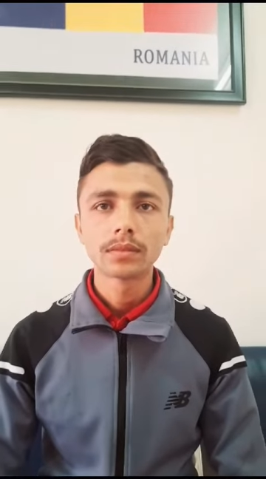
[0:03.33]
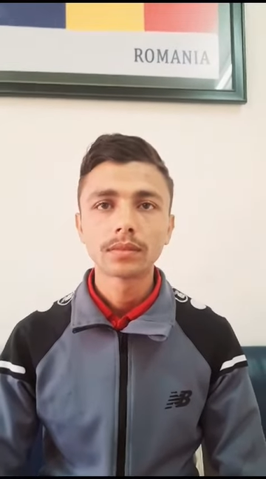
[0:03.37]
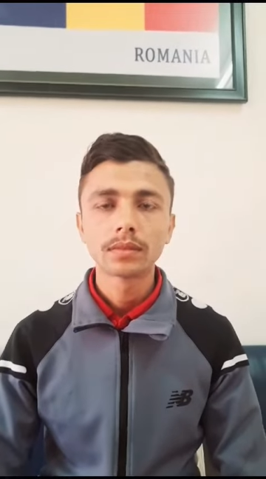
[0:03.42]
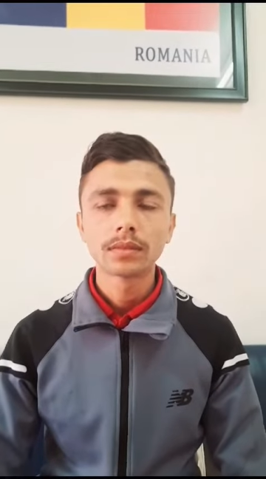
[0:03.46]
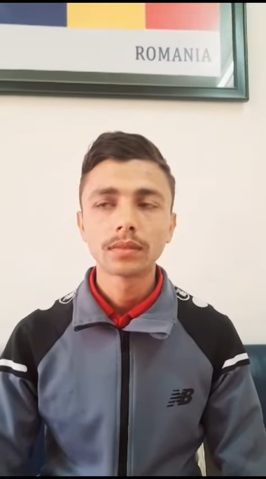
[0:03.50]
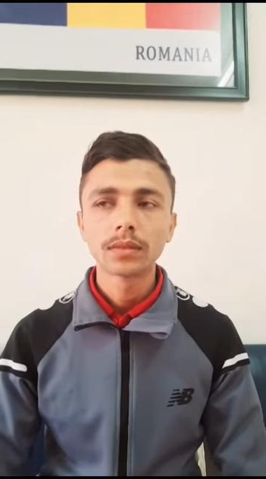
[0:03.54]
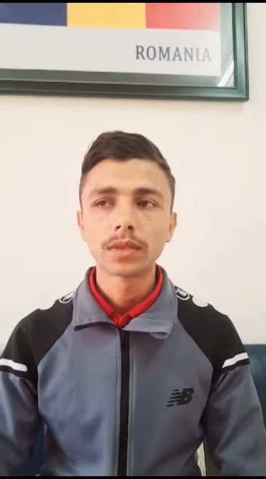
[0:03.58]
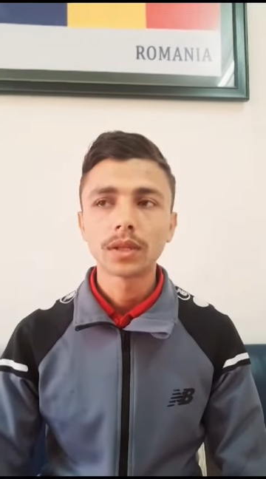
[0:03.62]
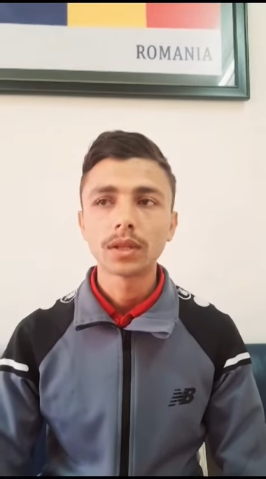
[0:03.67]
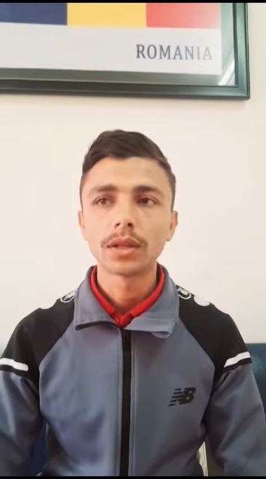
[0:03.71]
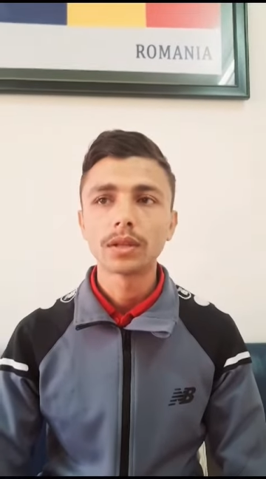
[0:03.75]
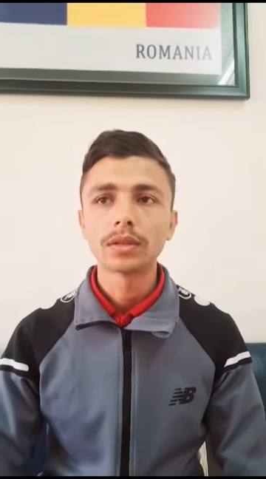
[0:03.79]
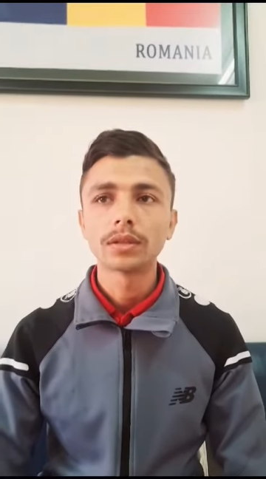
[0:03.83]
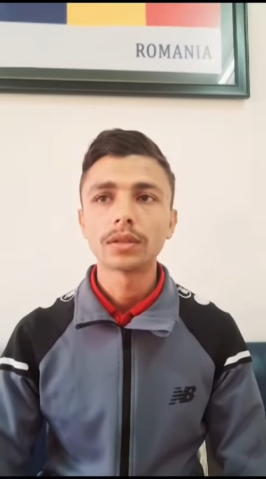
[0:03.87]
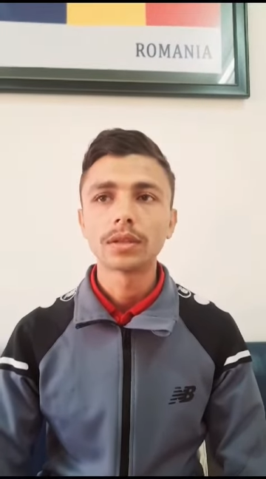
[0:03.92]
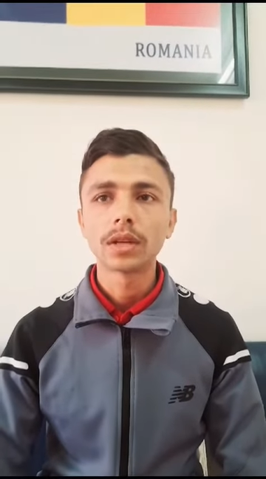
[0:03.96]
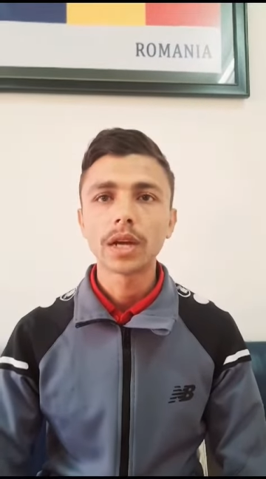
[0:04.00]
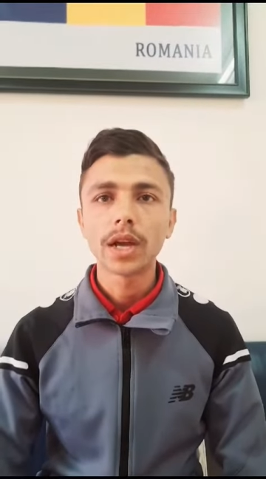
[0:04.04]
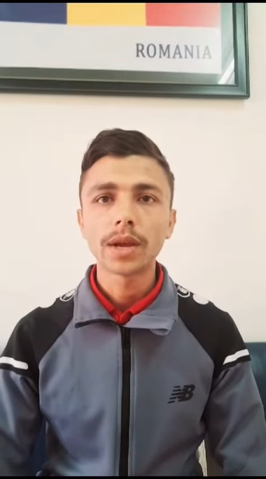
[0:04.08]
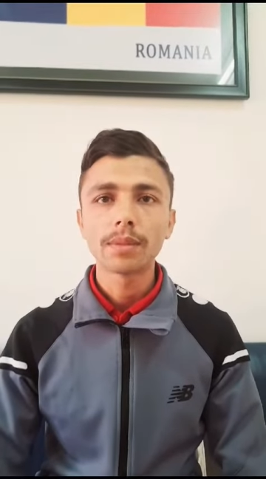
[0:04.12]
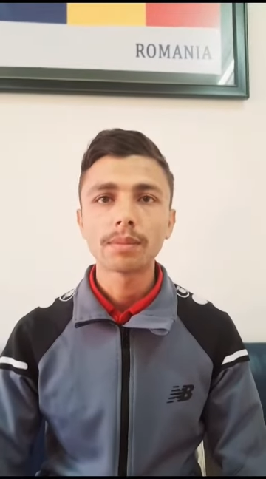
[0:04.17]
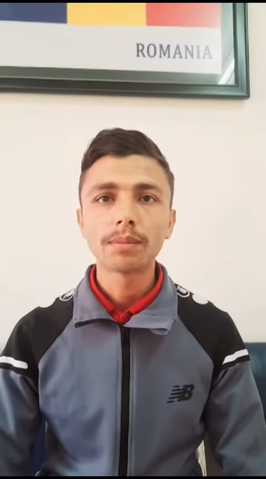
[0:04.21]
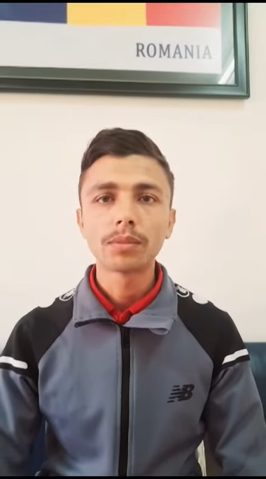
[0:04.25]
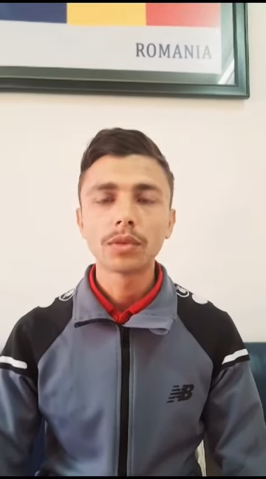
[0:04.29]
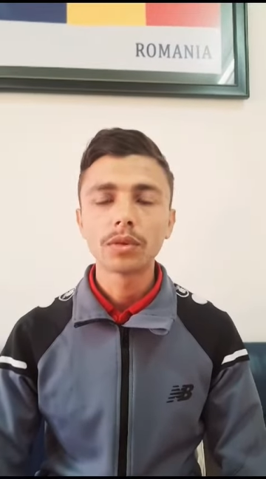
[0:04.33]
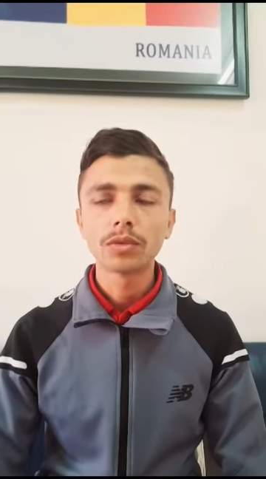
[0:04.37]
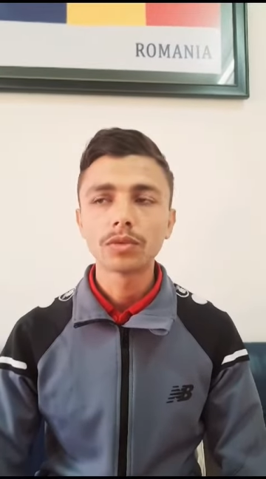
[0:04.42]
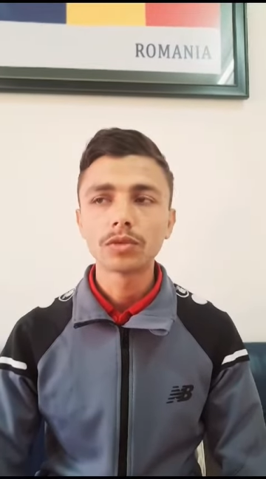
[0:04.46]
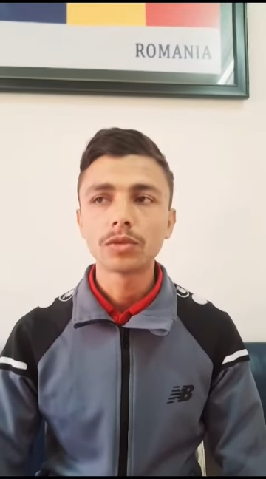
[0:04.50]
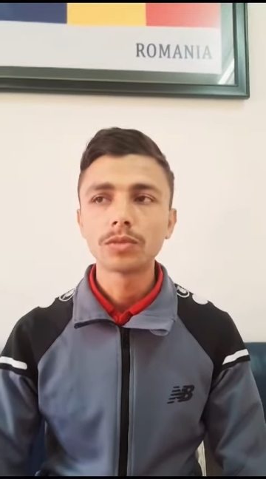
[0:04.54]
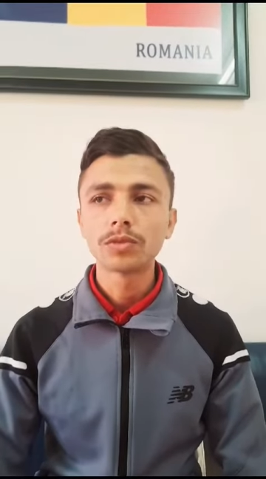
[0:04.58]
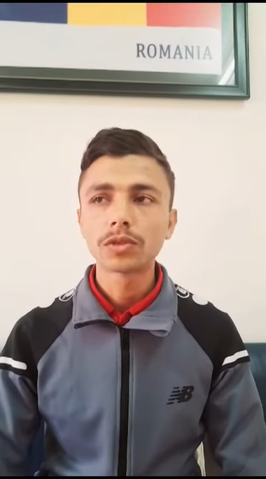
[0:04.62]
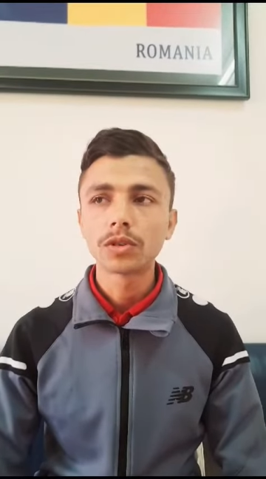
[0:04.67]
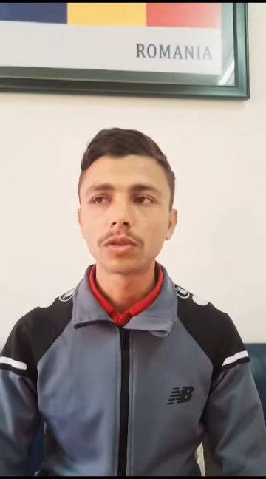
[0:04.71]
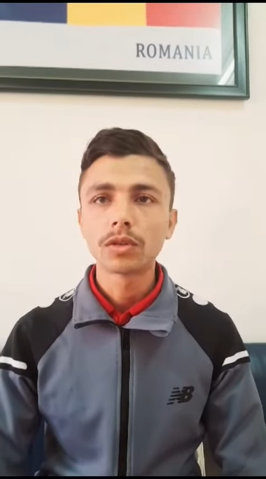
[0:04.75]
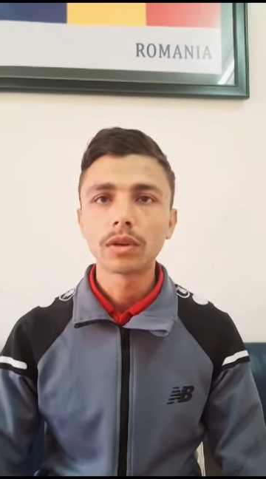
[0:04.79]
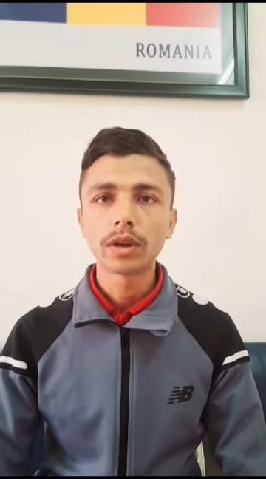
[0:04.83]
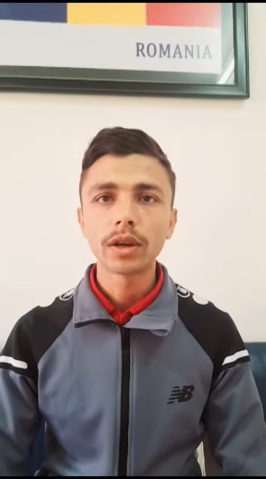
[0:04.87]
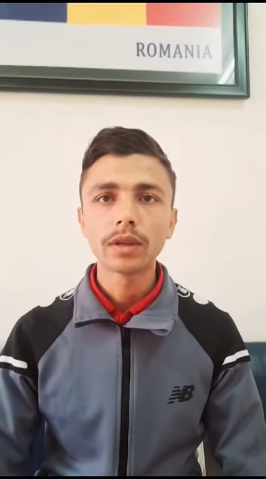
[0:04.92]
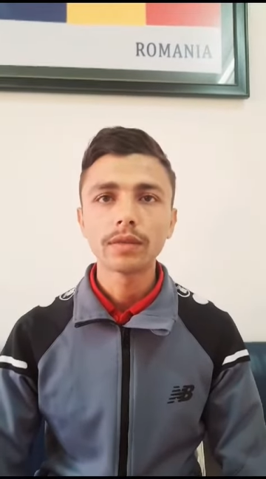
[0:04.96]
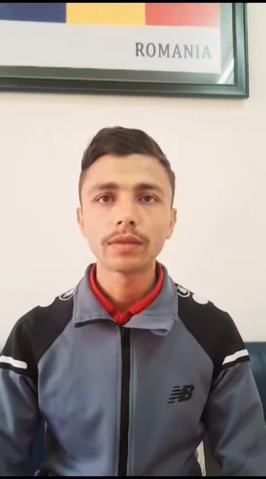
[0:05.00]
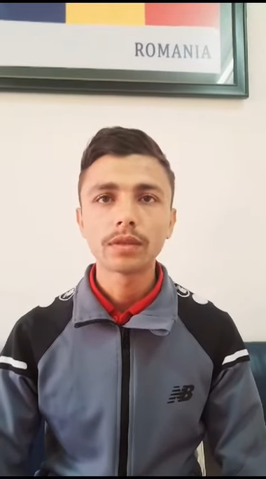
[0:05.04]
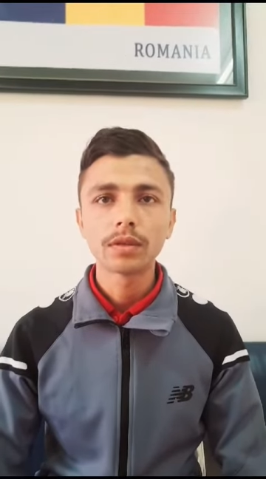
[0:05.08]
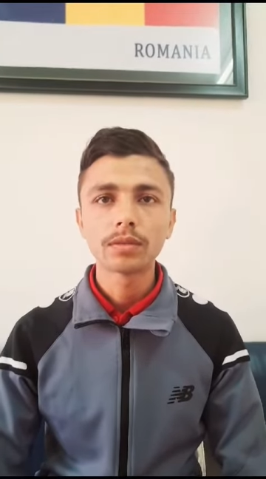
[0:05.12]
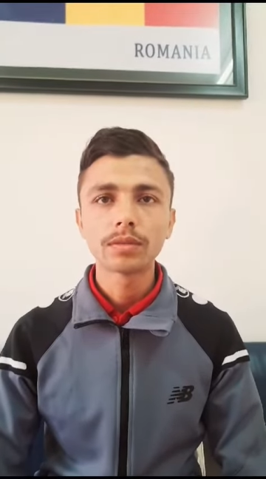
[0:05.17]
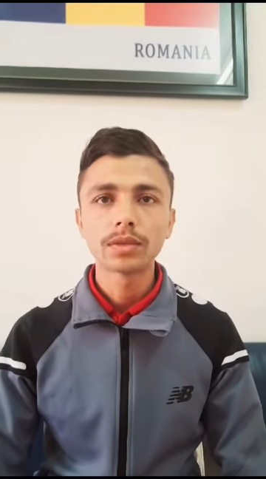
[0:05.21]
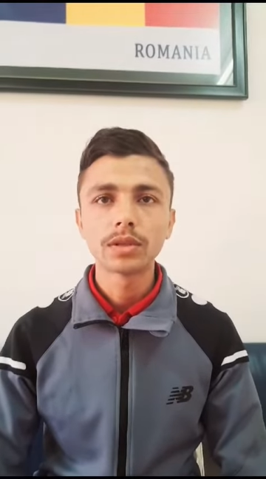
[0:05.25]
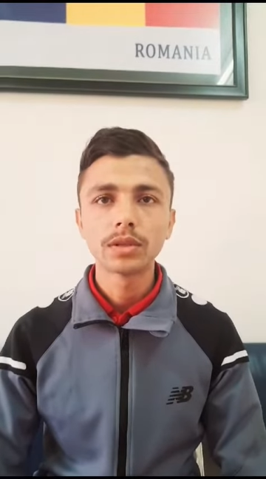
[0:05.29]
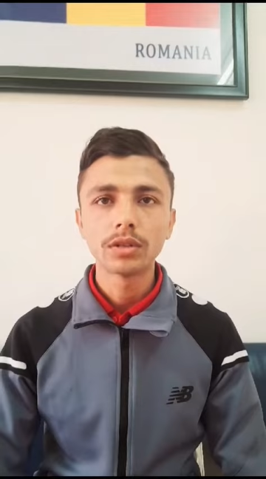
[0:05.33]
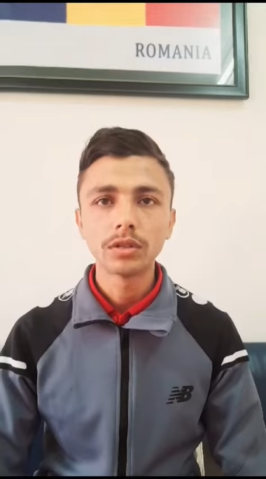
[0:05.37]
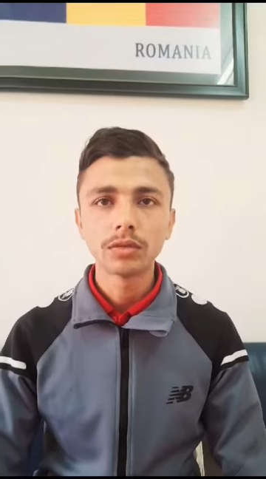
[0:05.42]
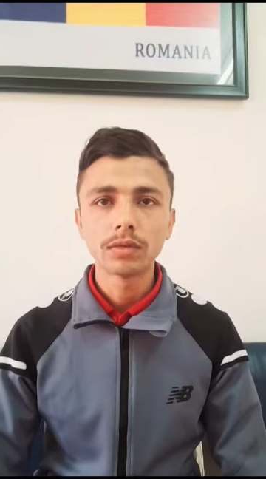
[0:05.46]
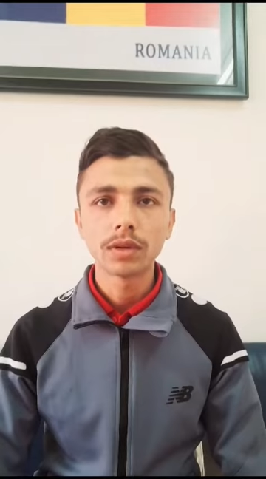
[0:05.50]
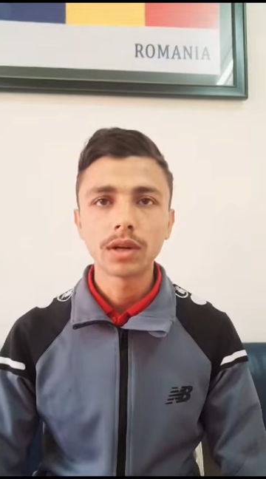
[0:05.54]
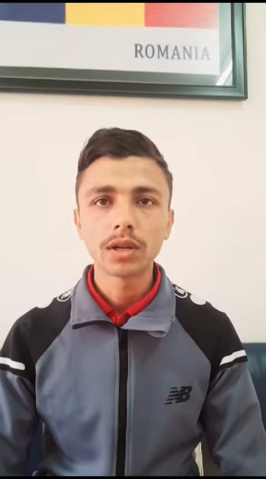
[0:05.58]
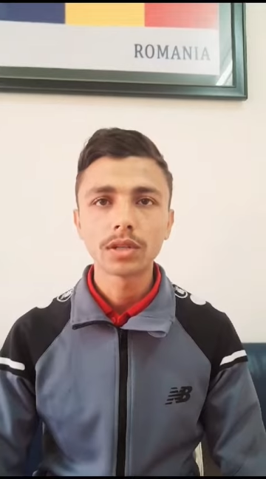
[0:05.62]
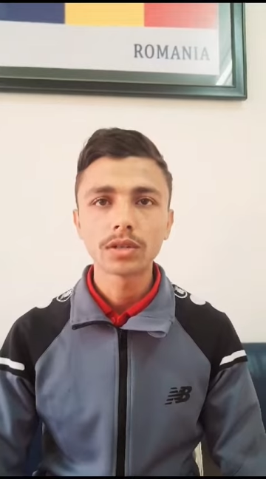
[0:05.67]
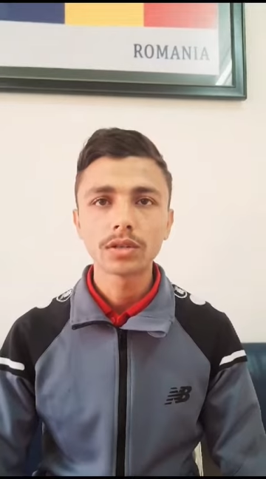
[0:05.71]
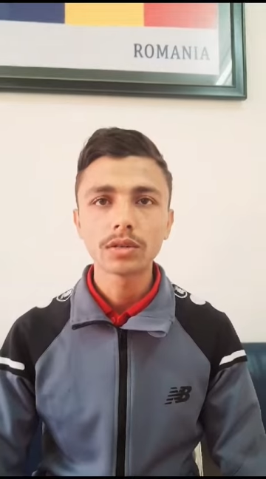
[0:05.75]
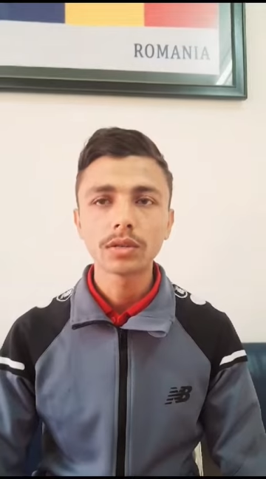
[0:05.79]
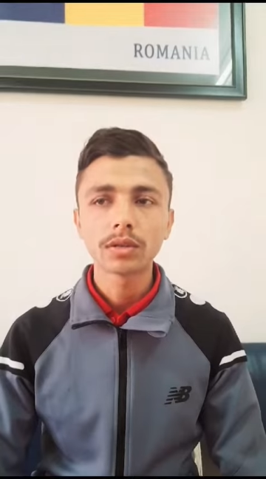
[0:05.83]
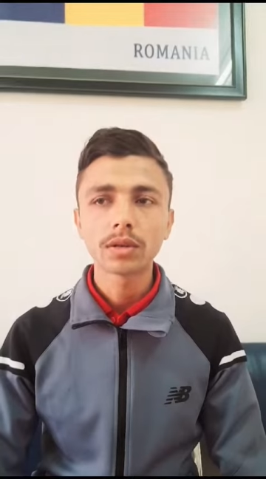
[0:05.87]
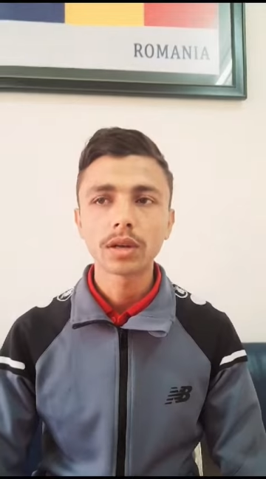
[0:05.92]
Yes, I am Mausuf, Chaulagain from Mausuf.